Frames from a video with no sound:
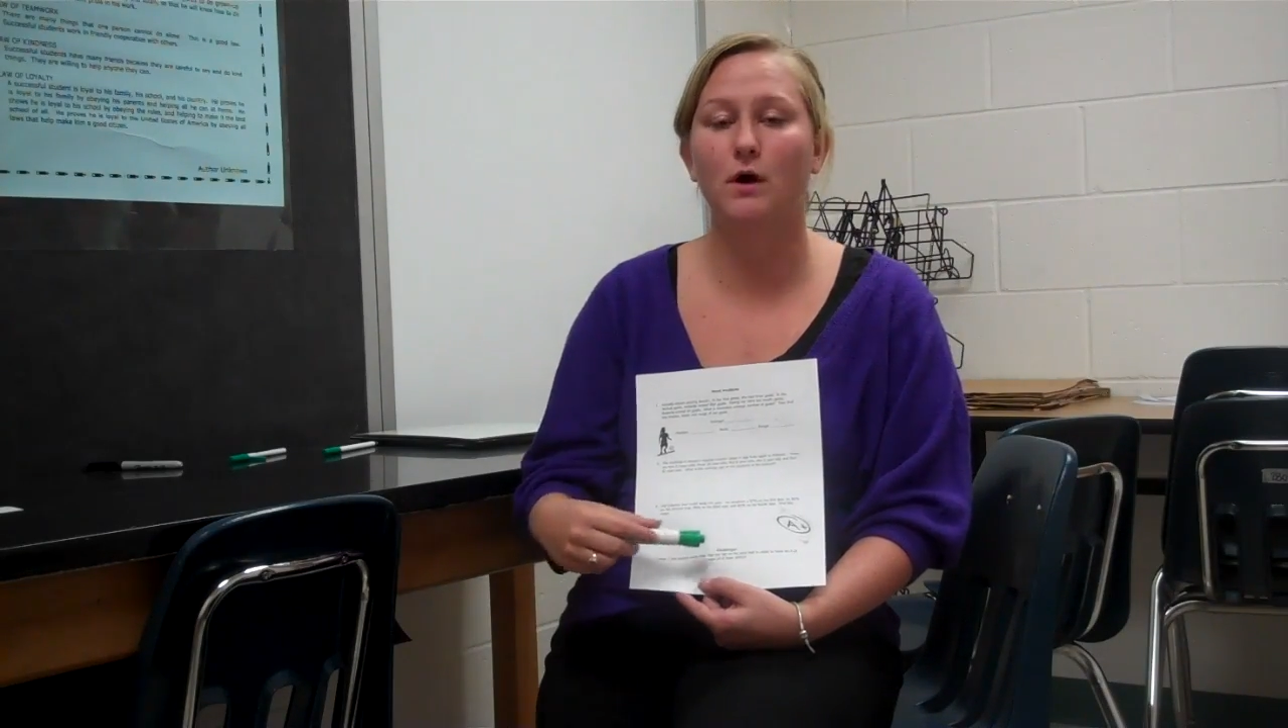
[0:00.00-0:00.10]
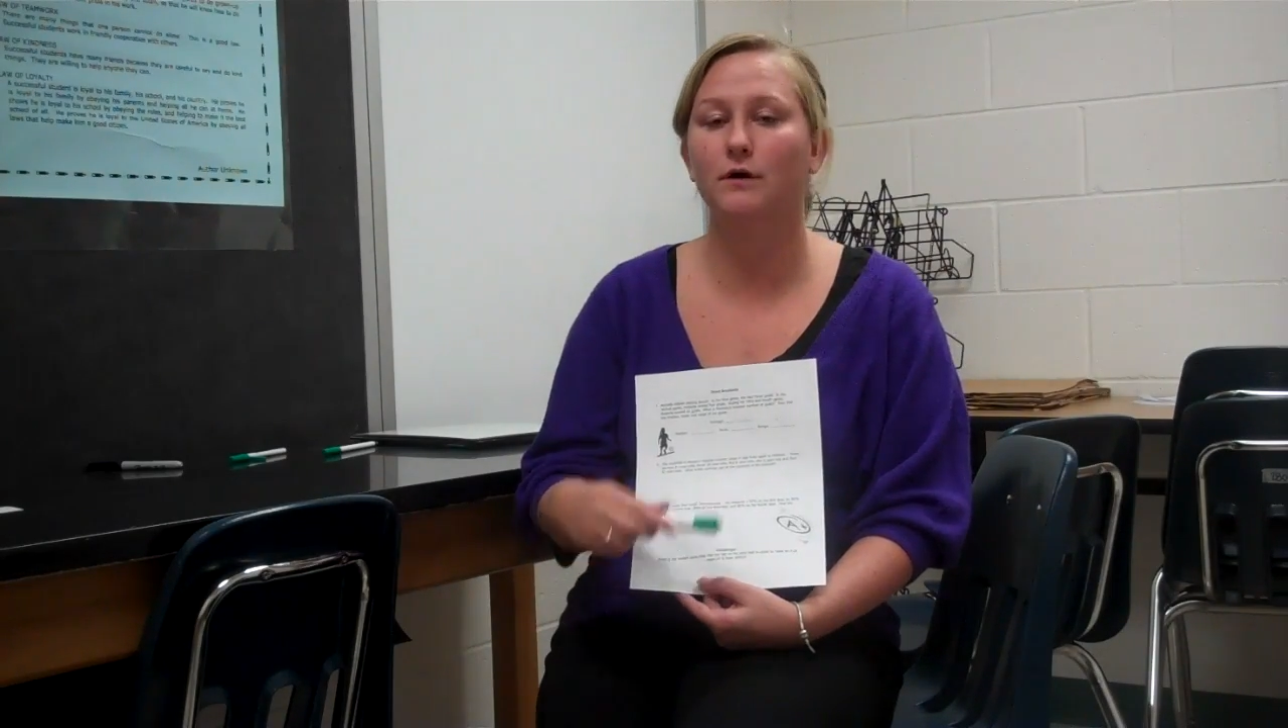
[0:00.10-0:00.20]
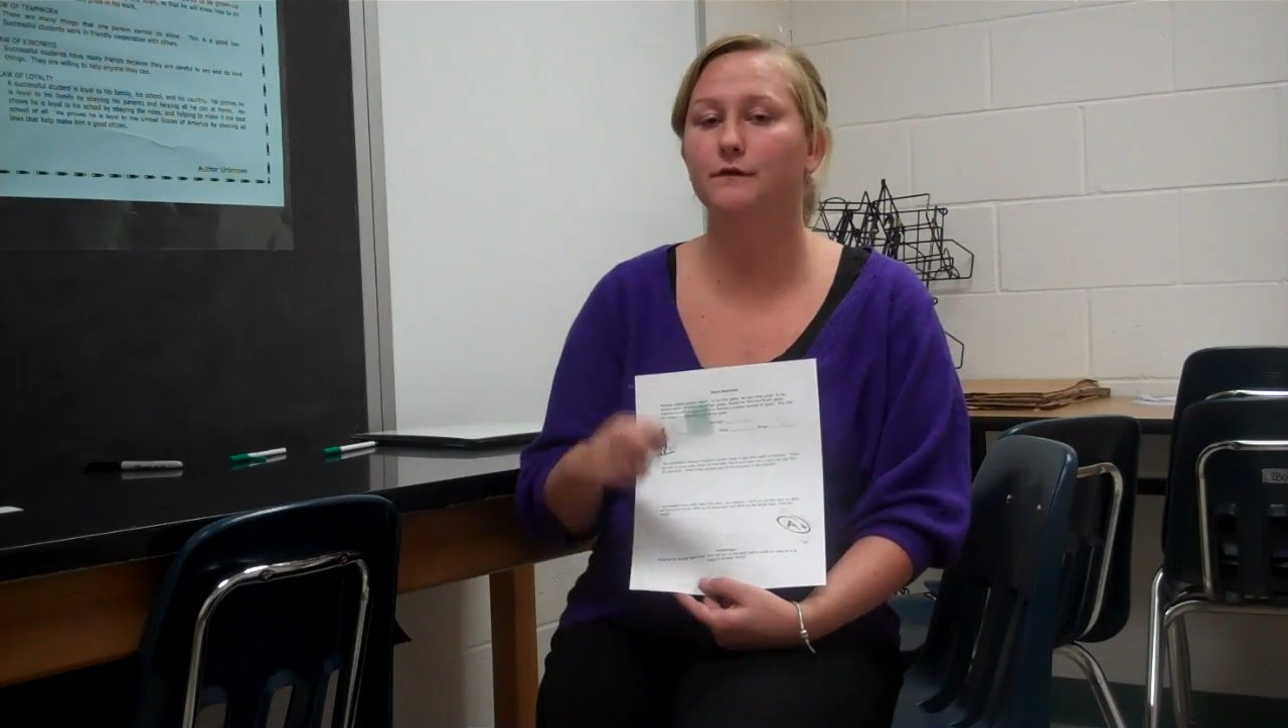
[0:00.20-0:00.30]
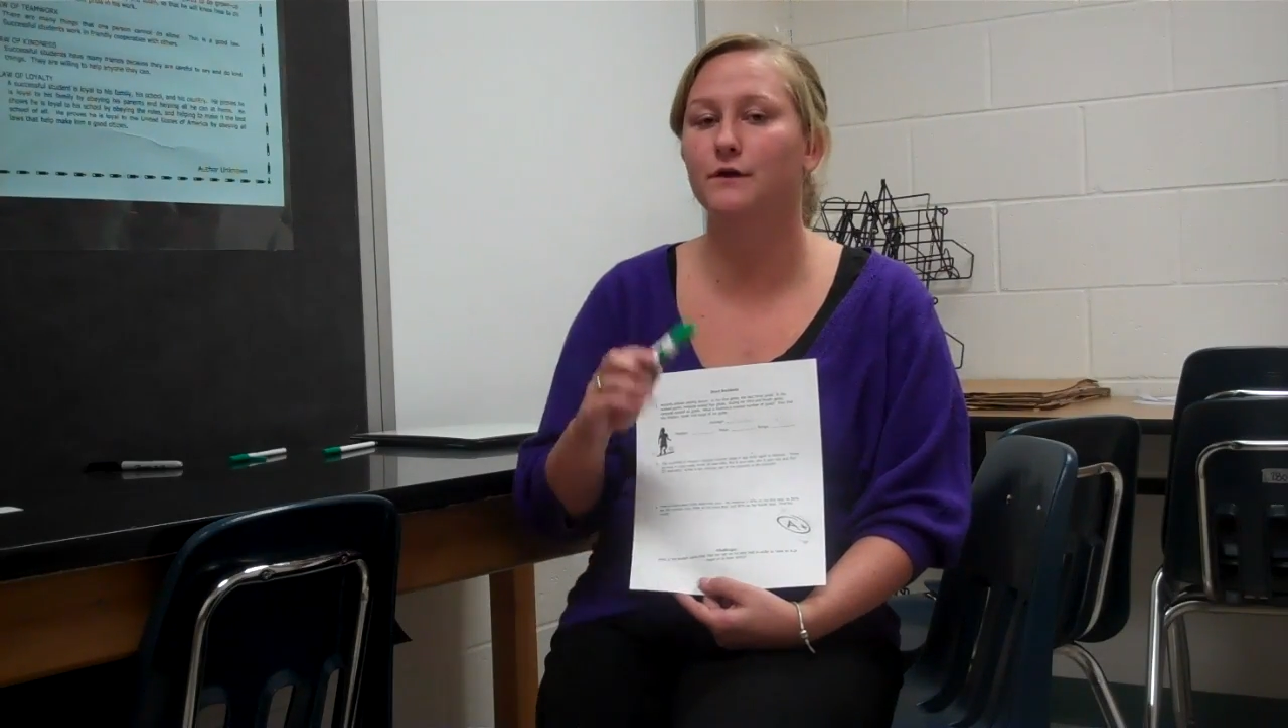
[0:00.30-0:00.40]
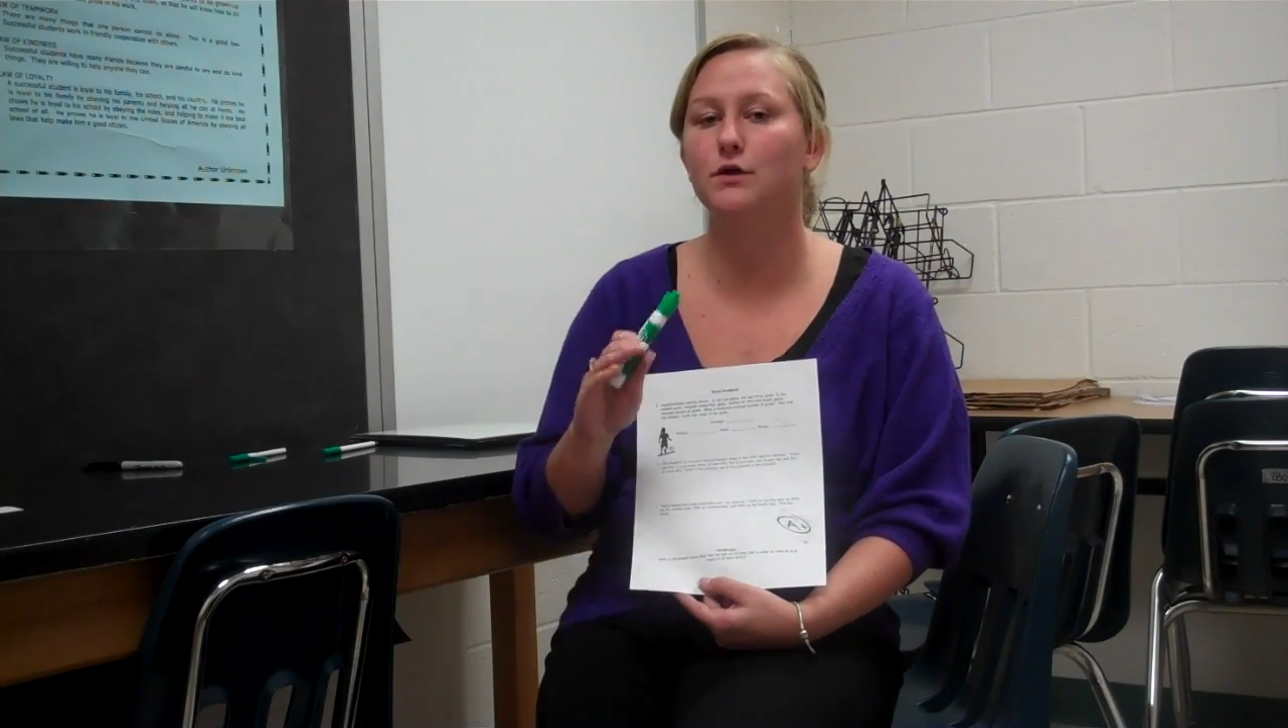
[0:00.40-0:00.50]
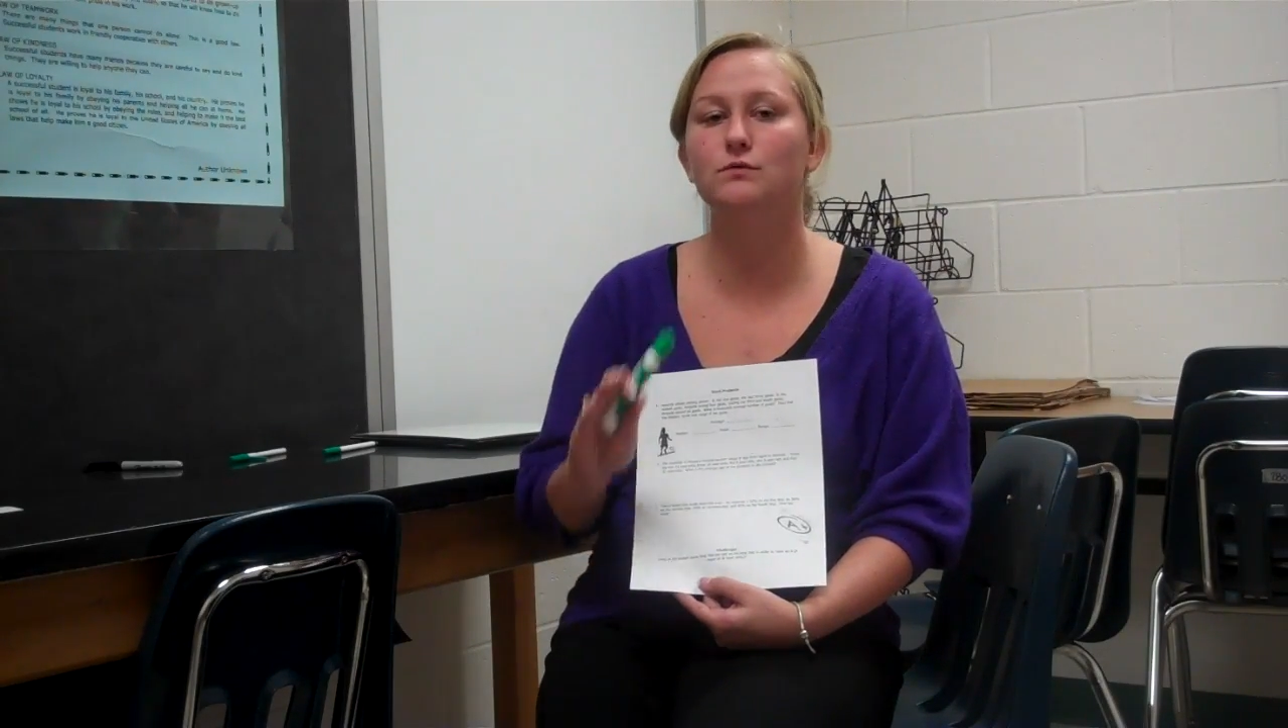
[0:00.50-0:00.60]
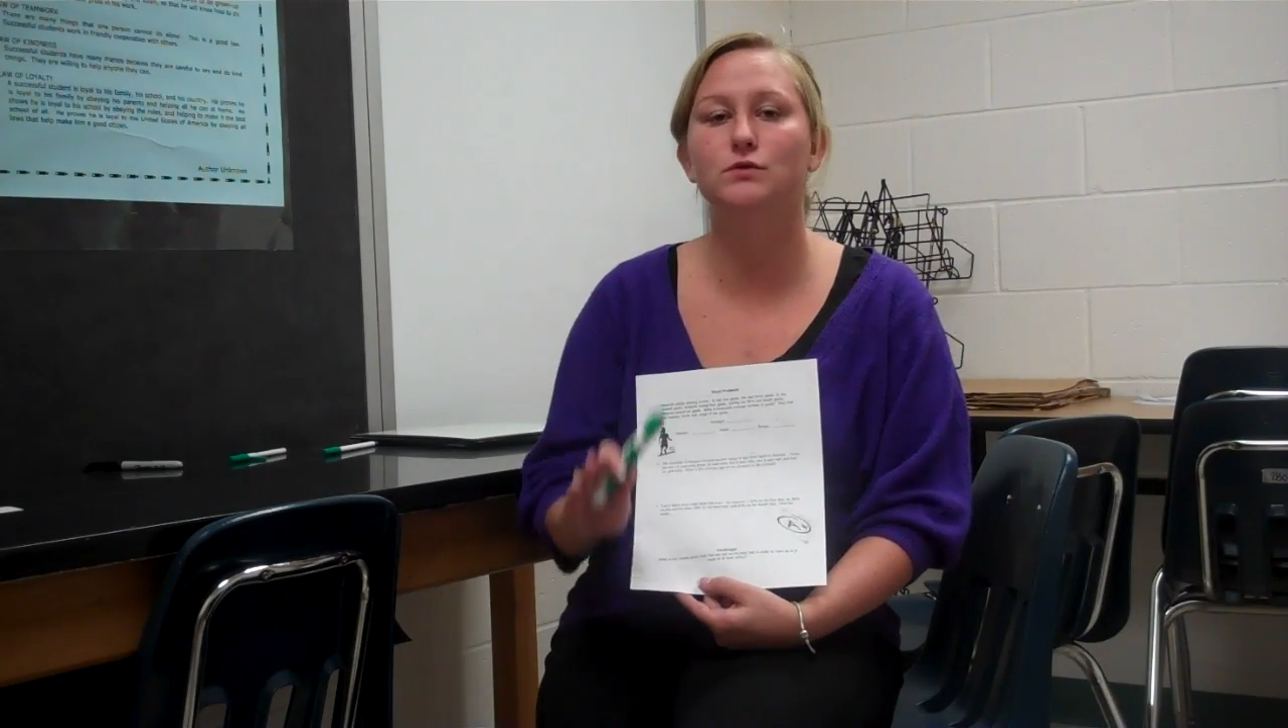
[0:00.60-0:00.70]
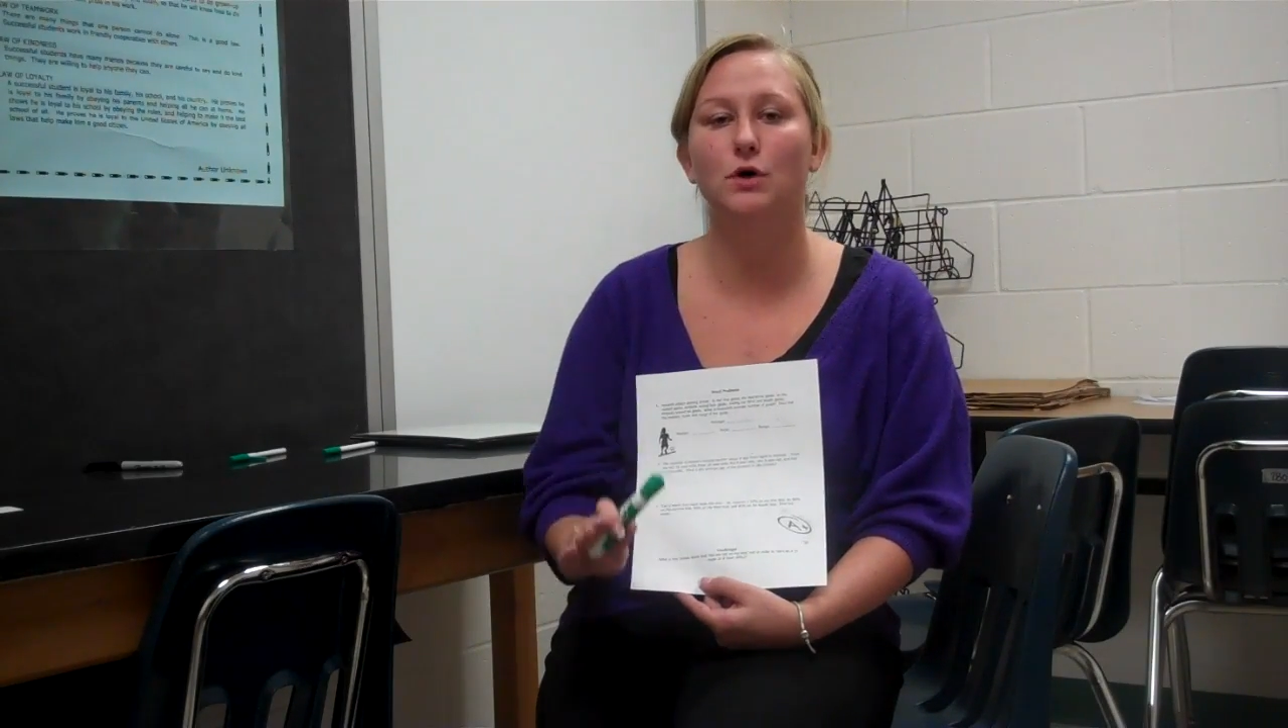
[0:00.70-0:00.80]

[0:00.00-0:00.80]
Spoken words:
hard for you.